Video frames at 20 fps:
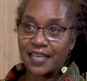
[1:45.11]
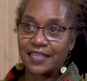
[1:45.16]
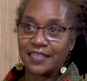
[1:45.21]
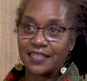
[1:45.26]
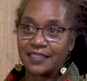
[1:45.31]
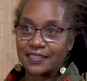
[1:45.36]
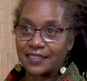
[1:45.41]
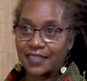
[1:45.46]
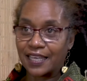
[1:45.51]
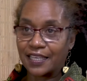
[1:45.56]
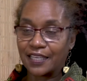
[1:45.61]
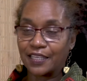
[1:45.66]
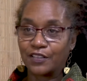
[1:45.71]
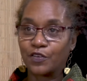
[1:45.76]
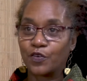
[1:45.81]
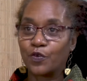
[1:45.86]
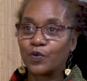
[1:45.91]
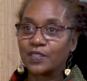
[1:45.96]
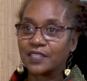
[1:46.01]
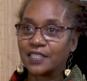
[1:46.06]
And it's like
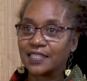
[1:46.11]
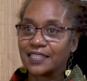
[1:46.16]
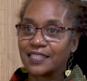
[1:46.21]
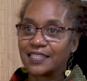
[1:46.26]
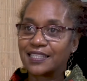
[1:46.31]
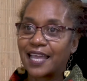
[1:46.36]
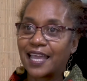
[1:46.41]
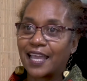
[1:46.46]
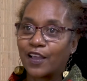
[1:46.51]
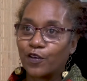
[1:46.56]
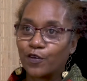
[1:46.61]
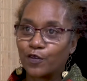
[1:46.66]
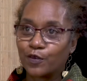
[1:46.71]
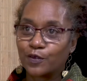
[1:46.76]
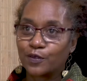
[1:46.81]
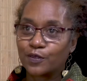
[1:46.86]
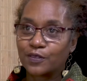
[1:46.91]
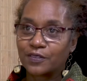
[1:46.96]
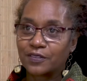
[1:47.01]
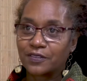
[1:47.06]
it goes in
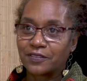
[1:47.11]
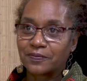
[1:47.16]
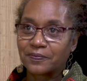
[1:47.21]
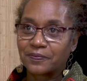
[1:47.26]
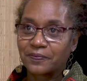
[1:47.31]
cycles.